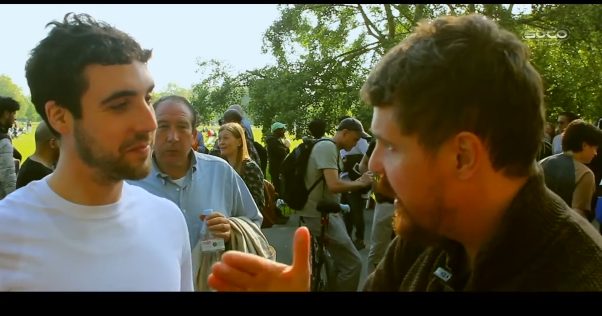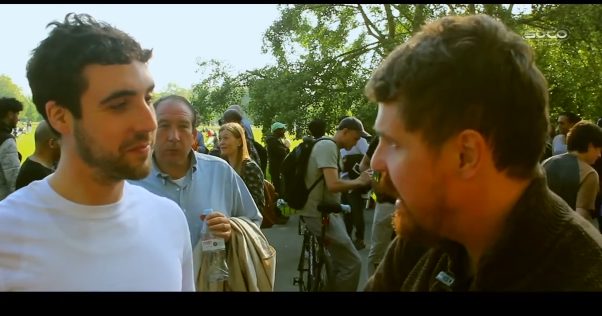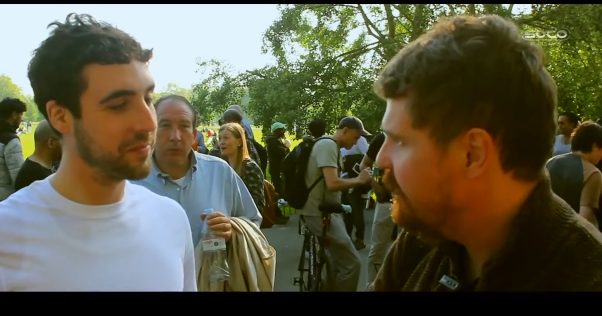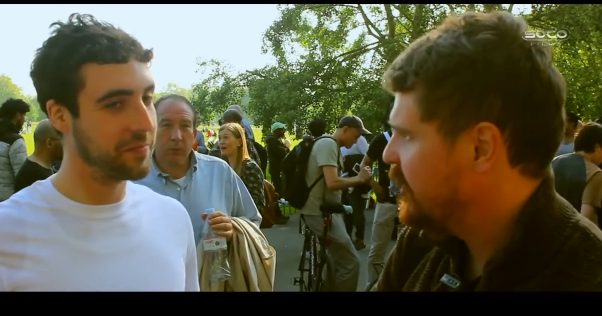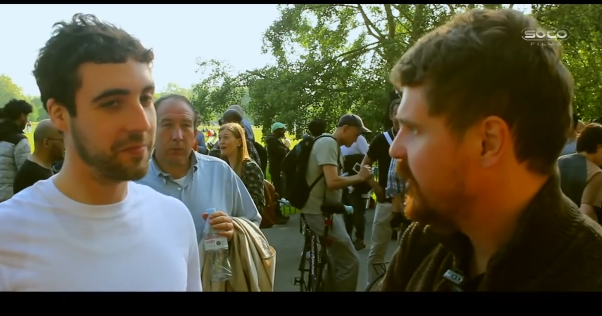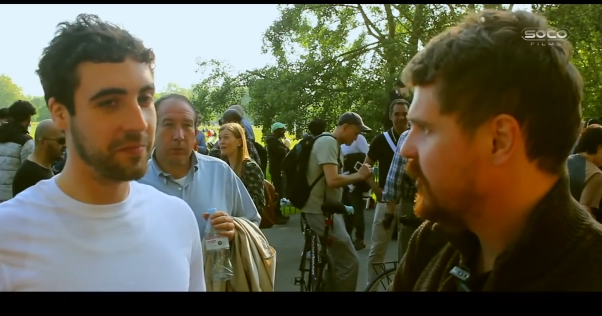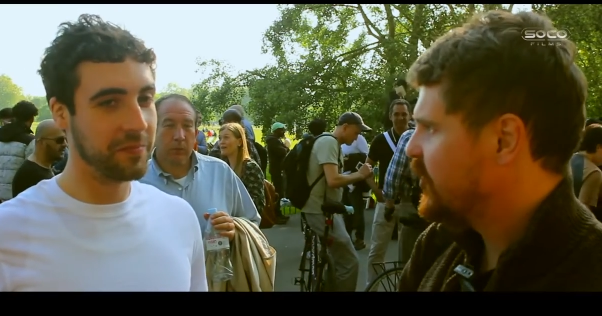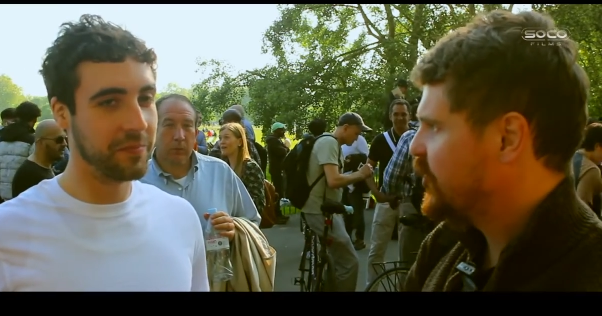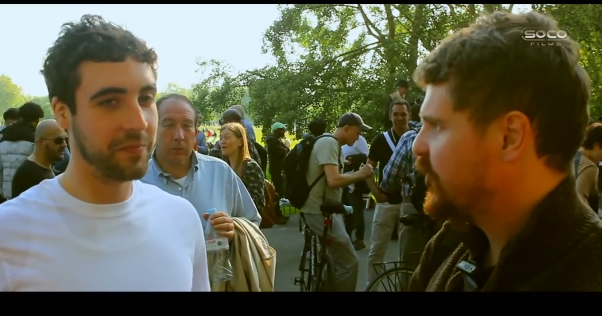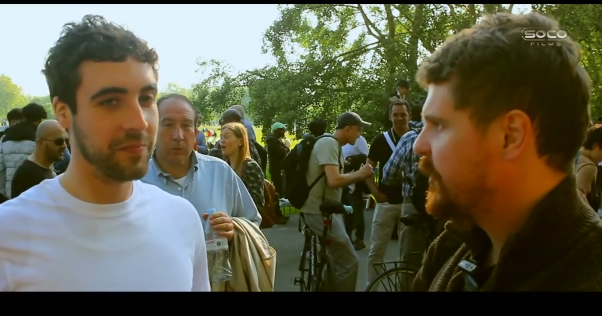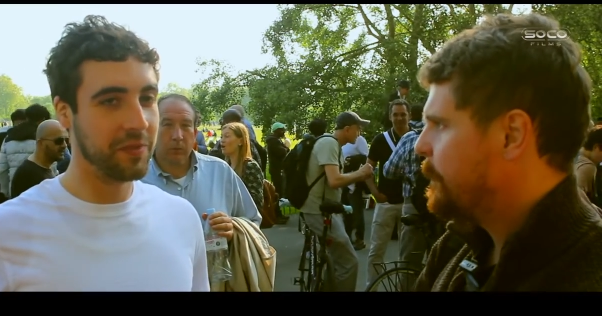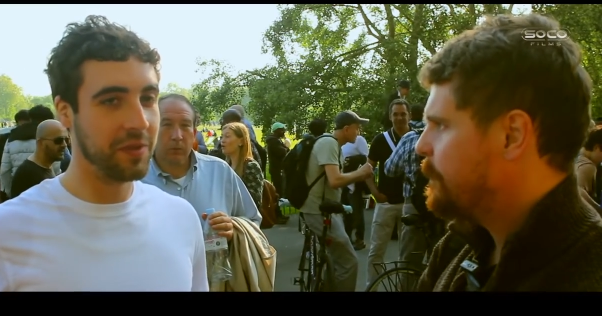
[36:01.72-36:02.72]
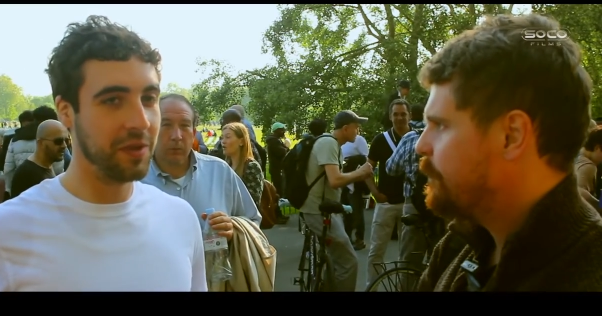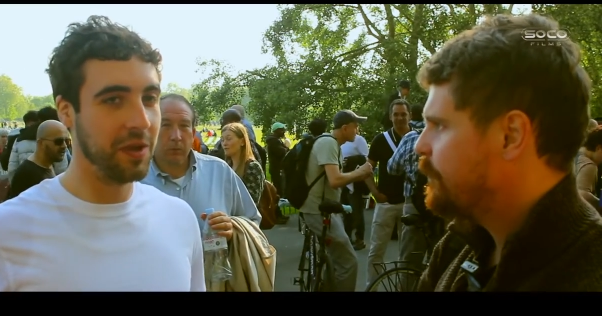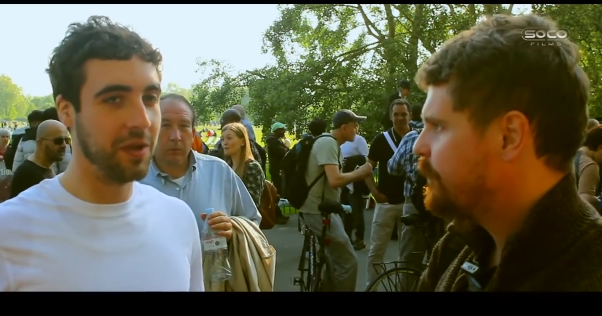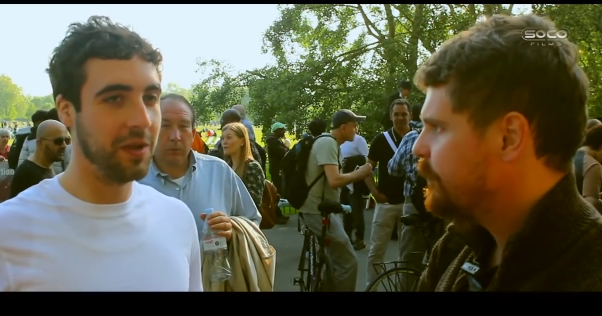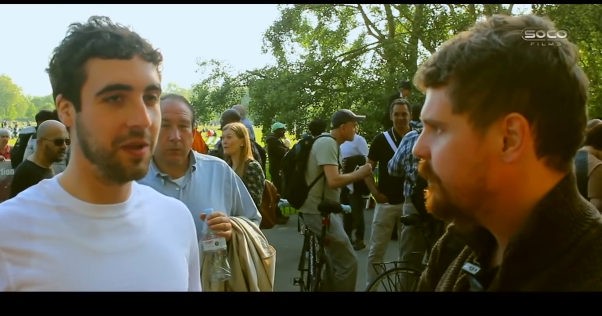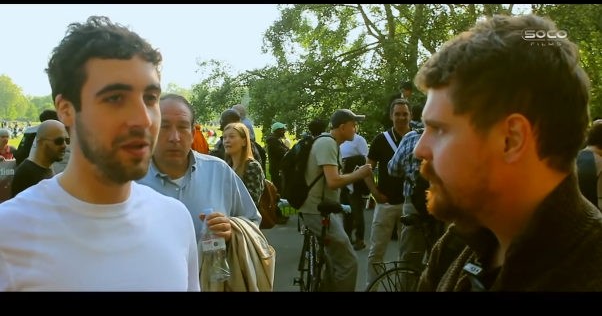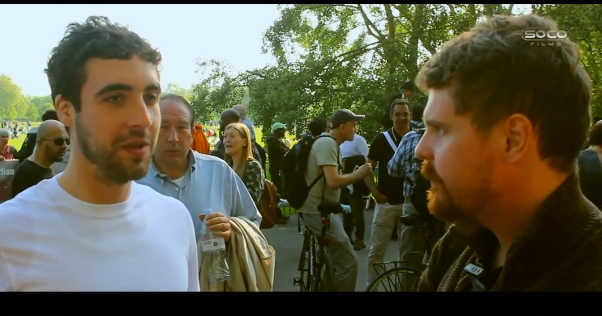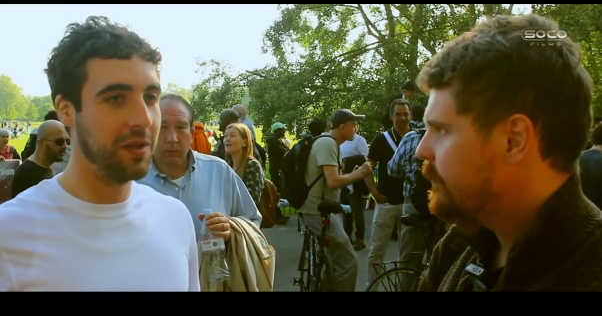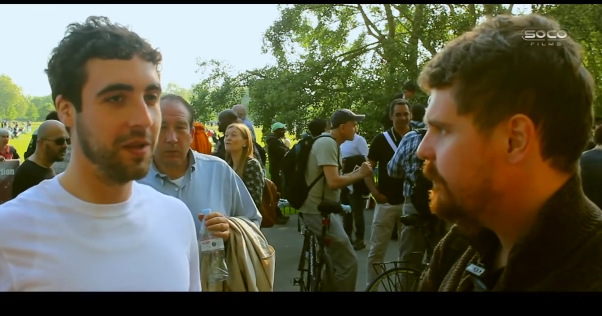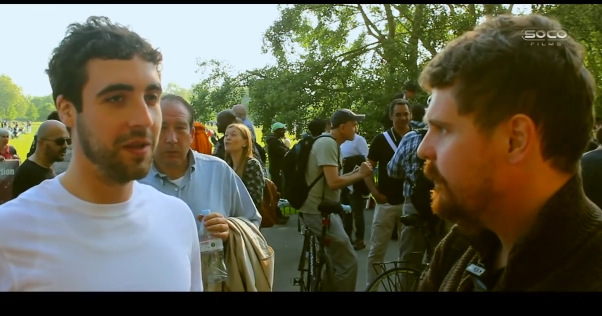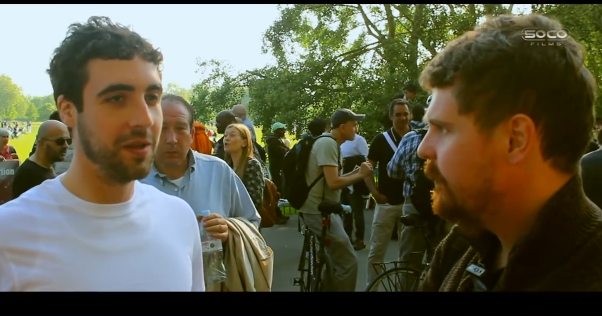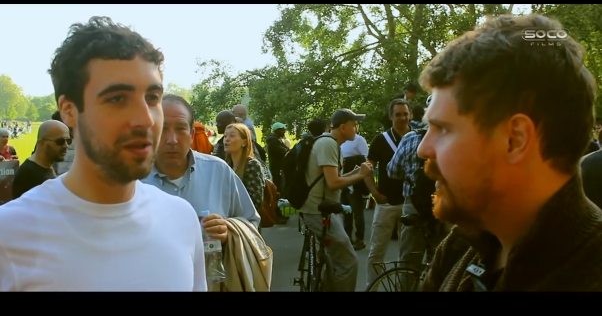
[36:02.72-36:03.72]
Speaker 1: the evidence?
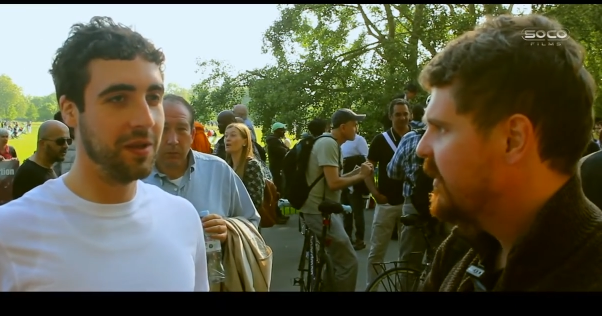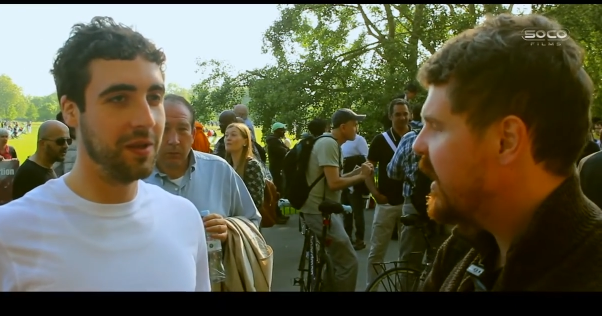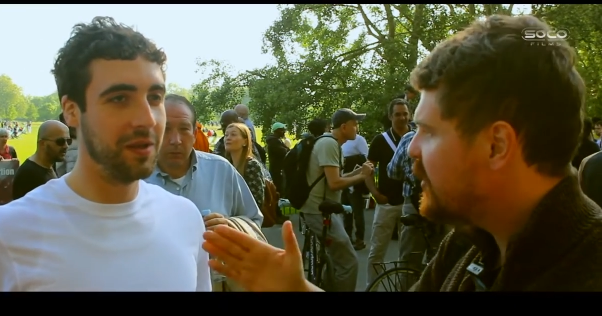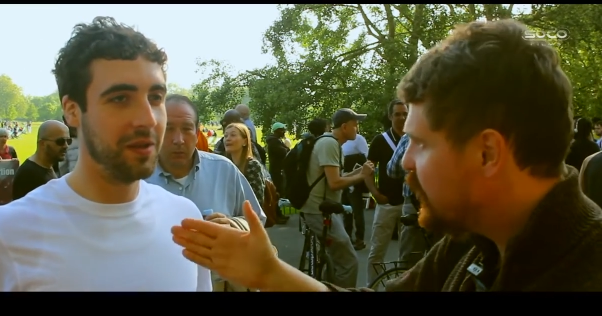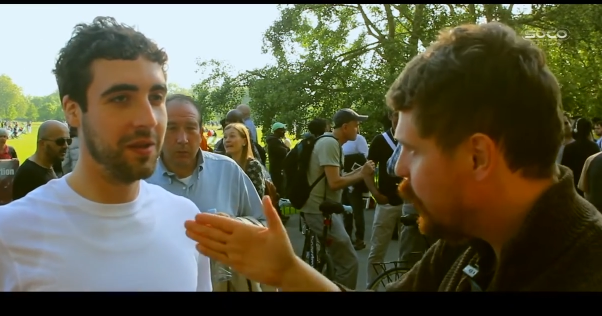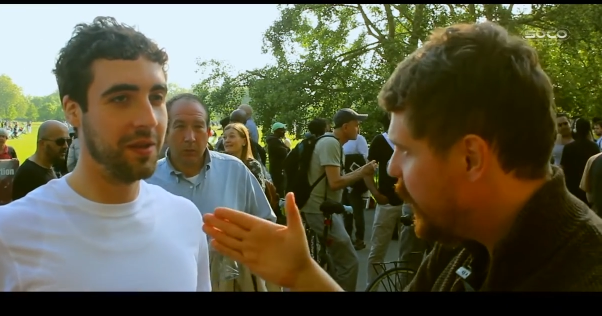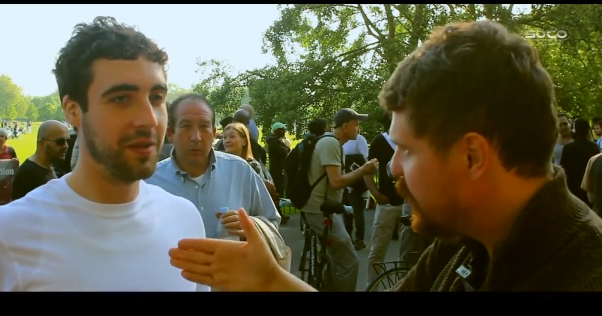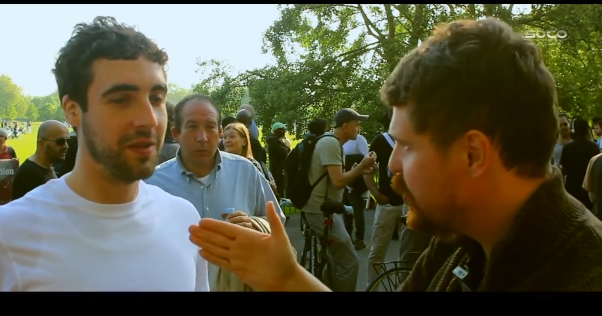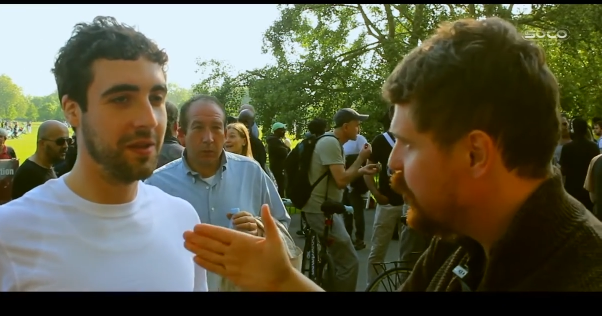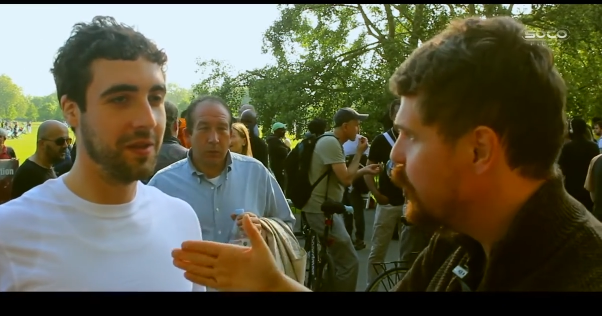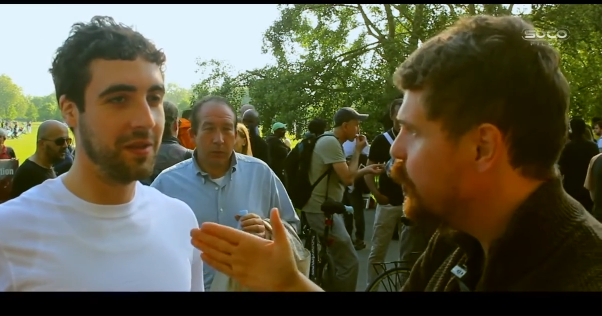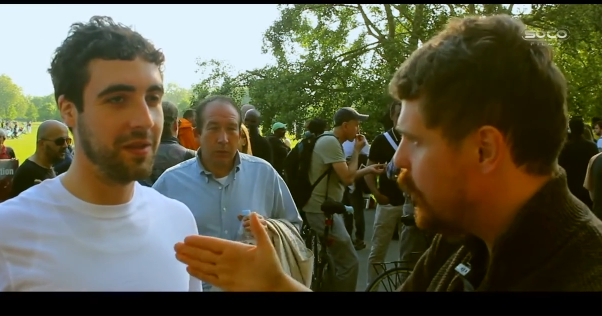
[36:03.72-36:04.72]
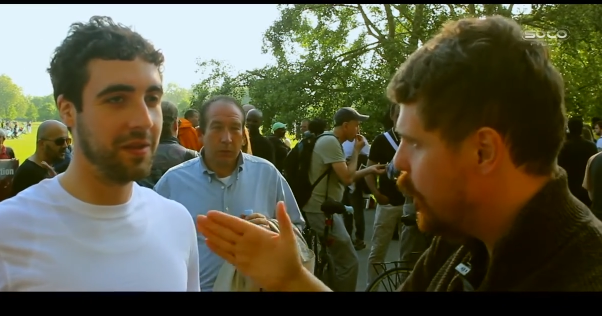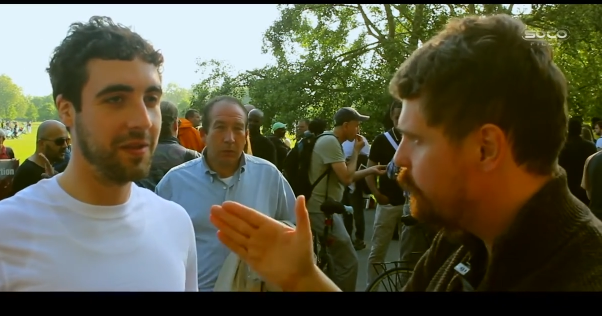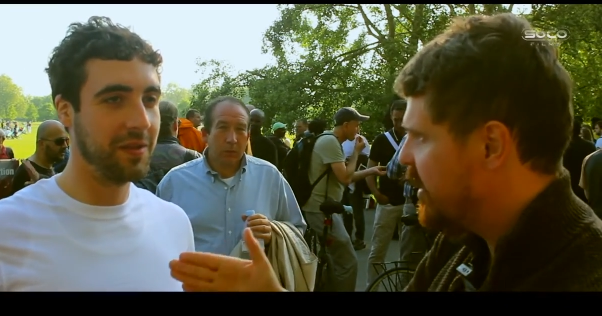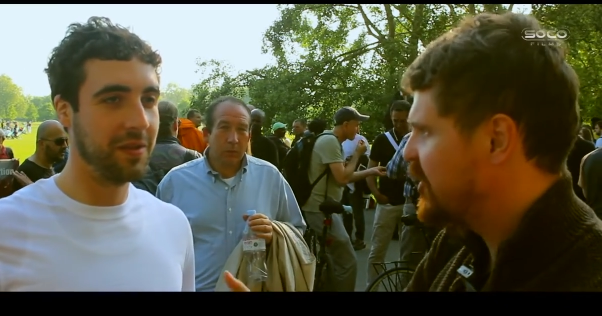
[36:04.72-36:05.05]
That's the question you've got to